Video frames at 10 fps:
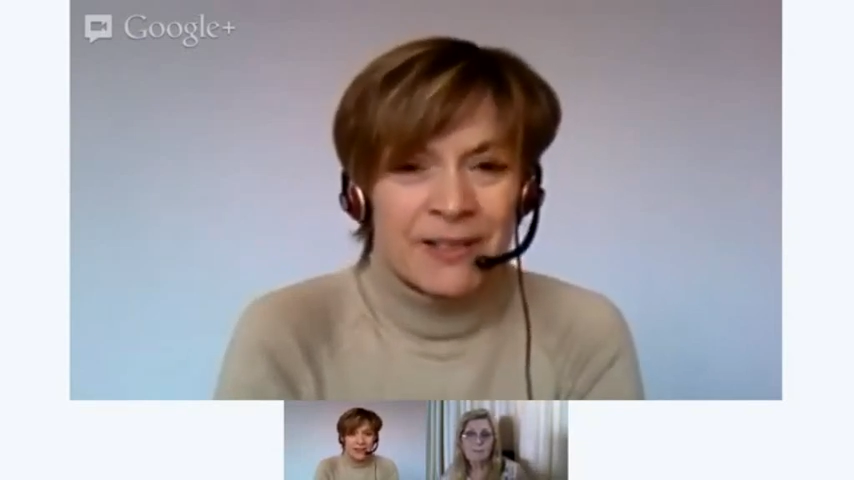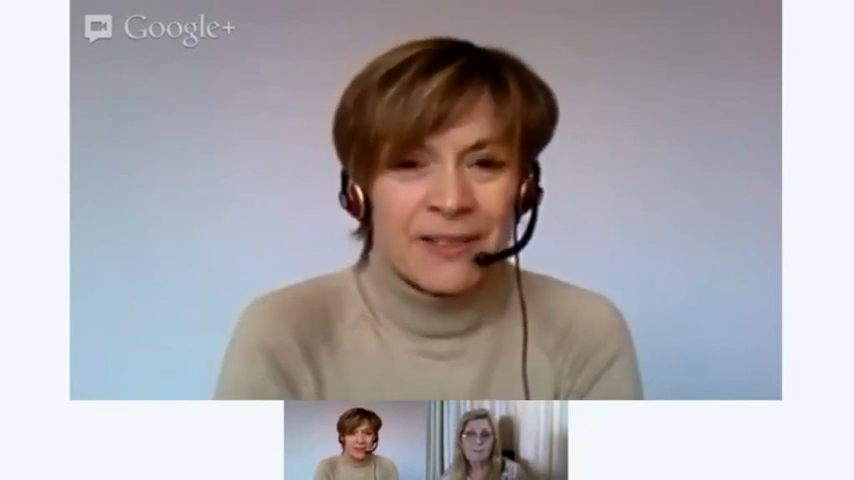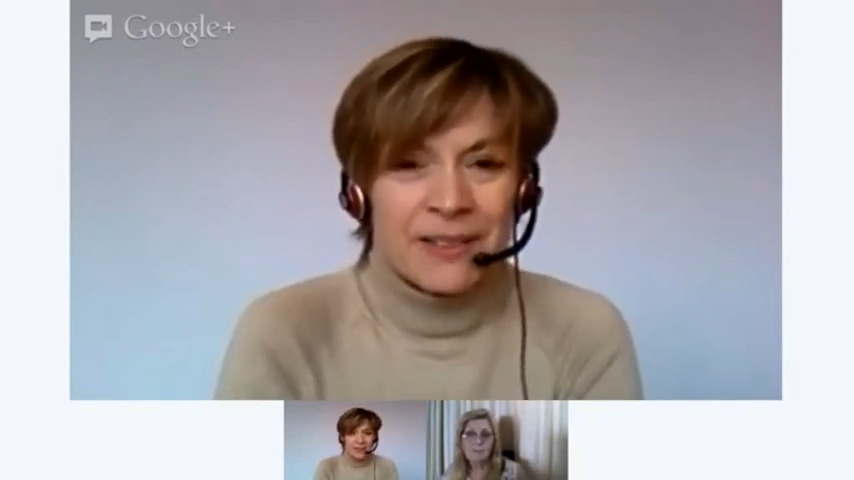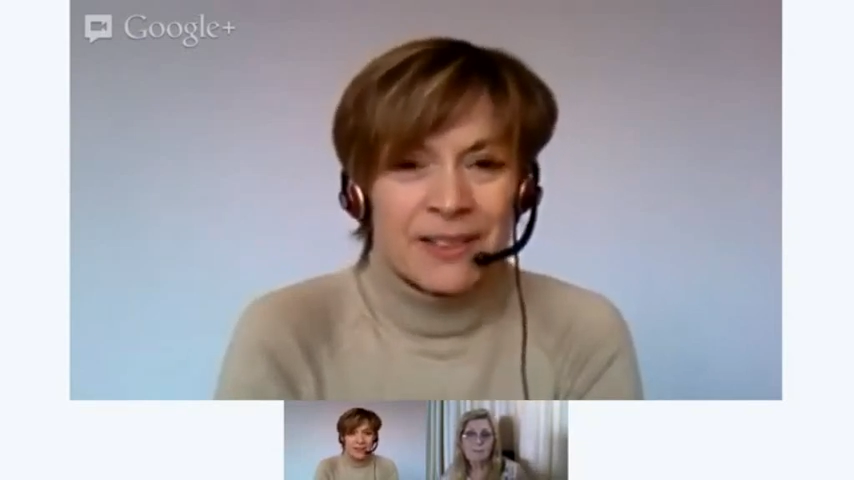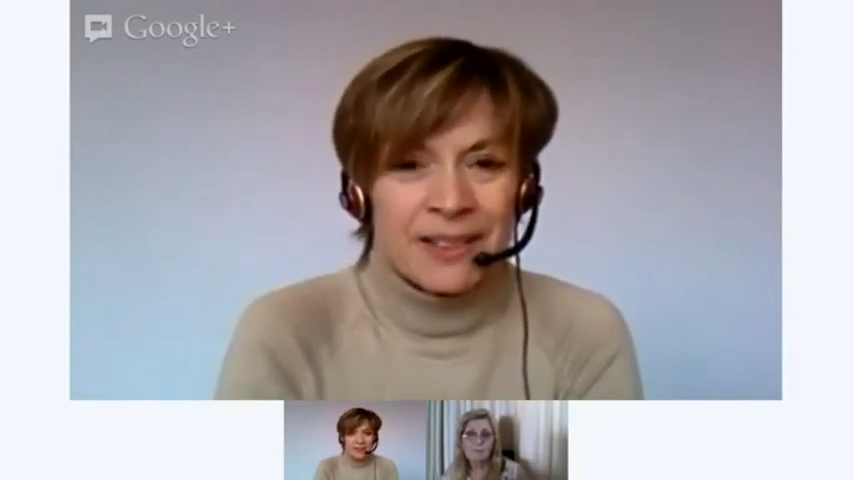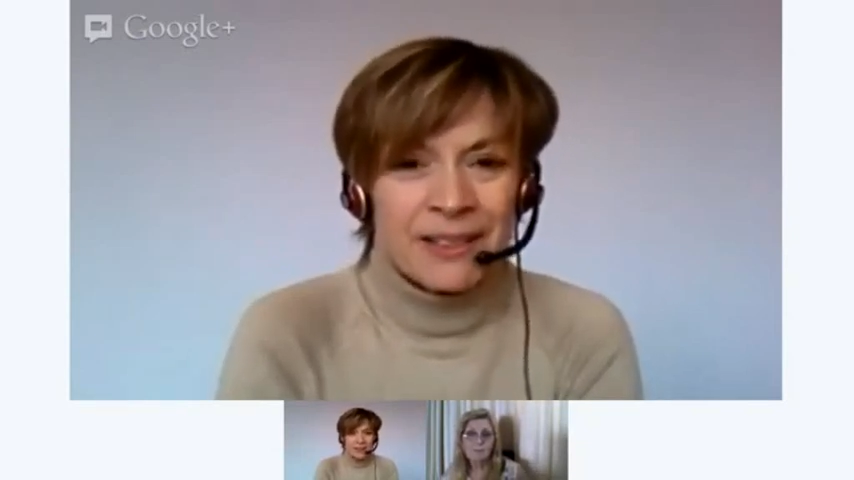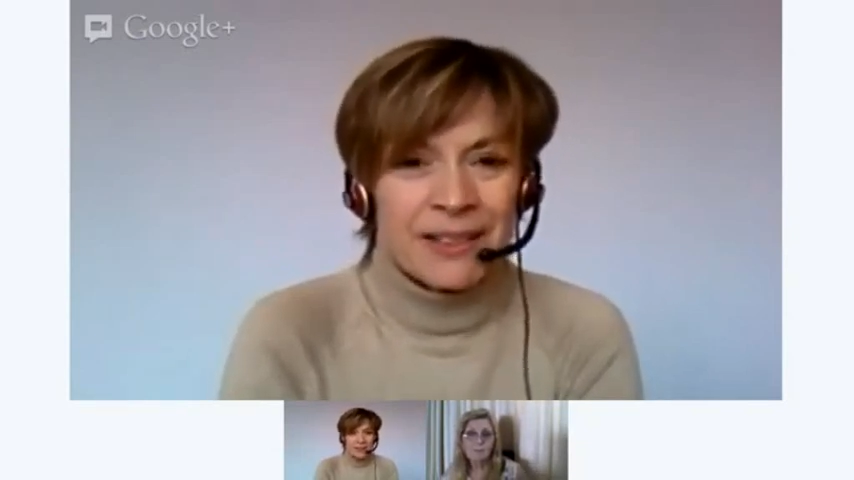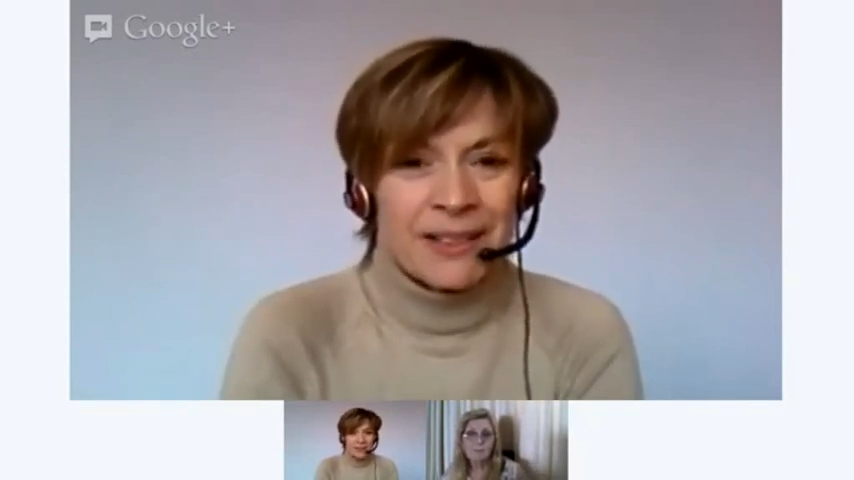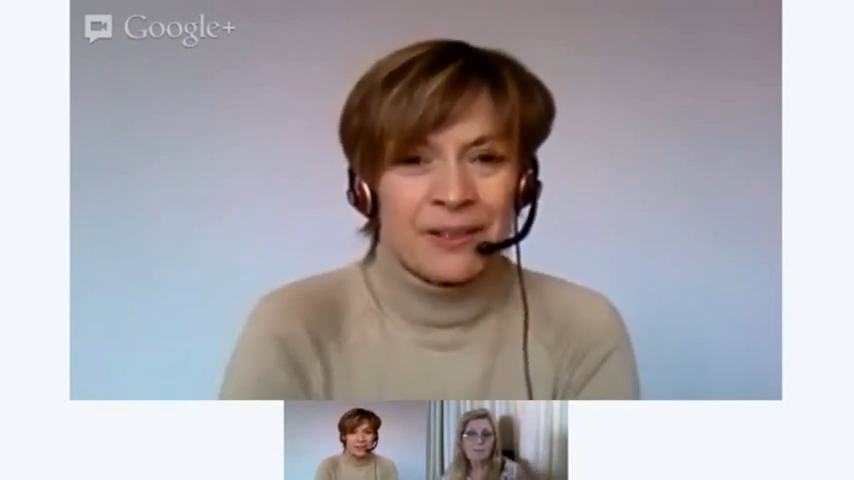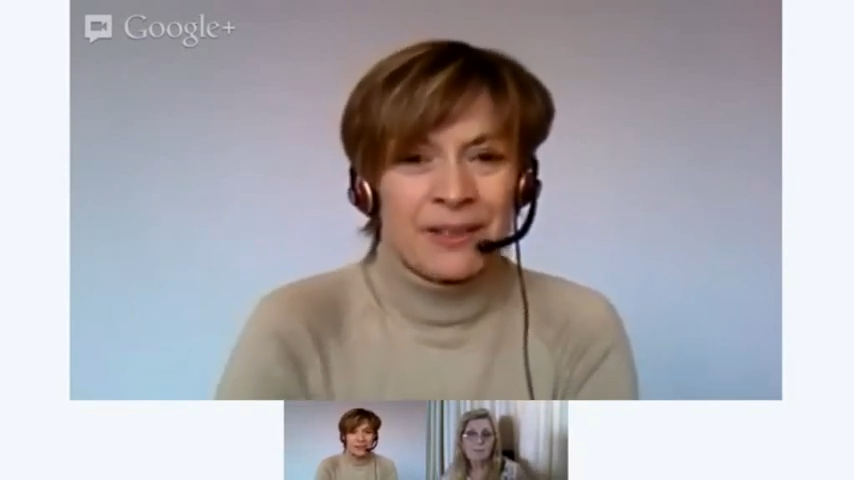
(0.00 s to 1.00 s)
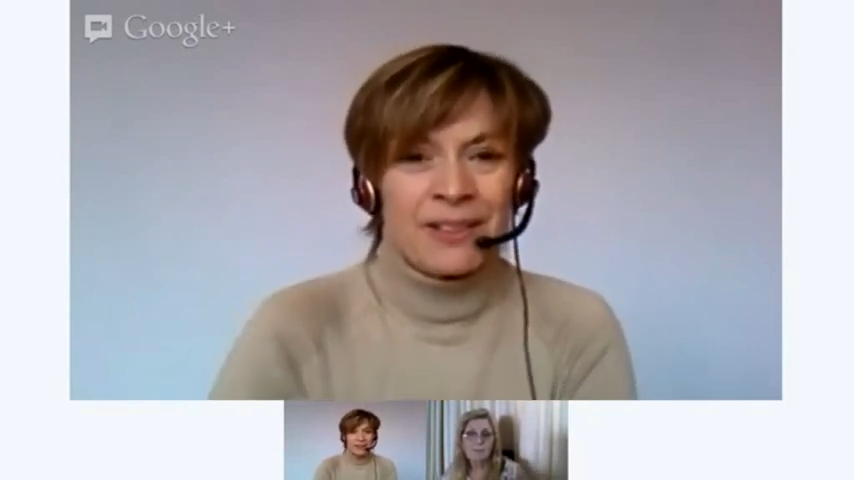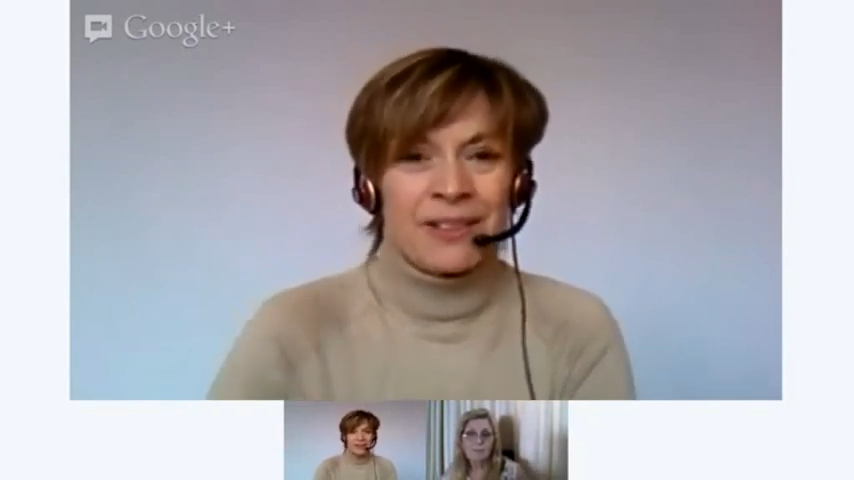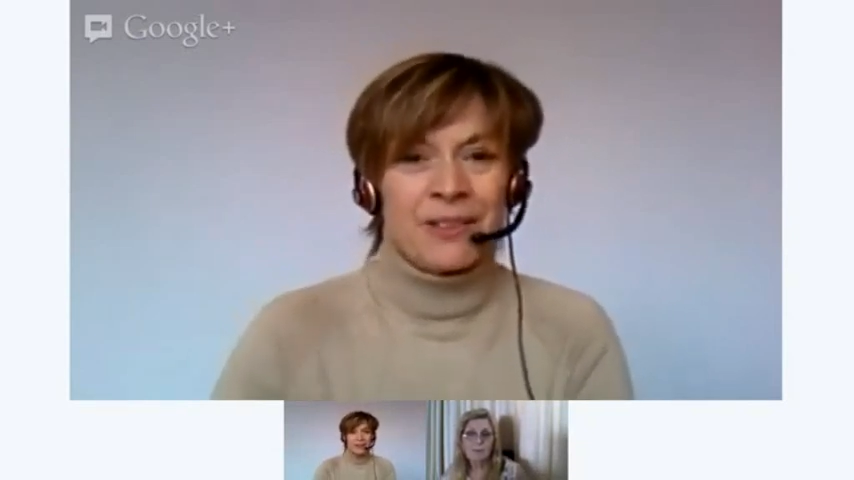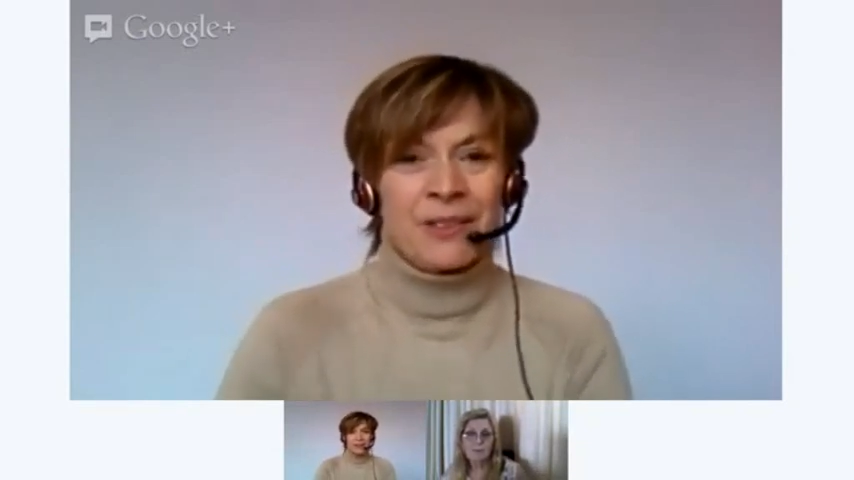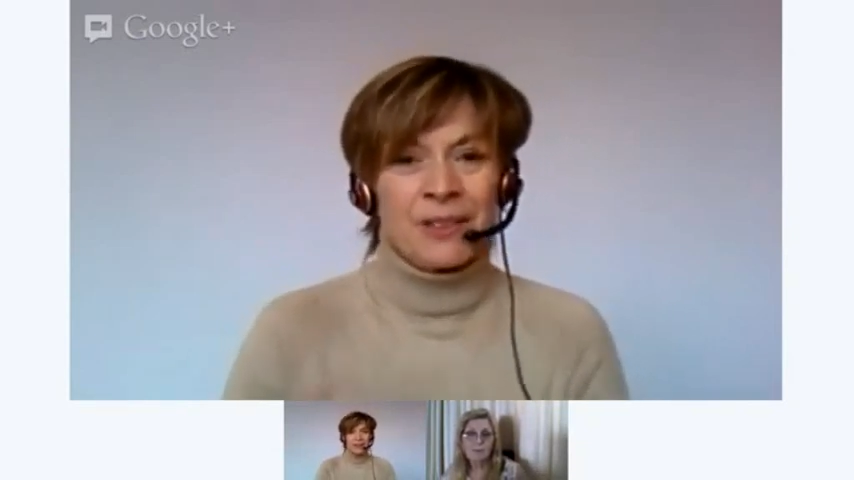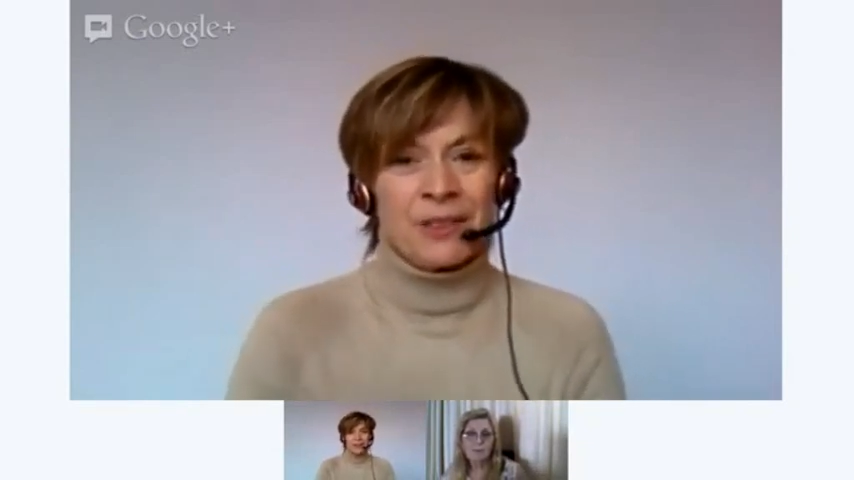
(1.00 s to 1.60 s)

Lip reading: isn't it? As soon as you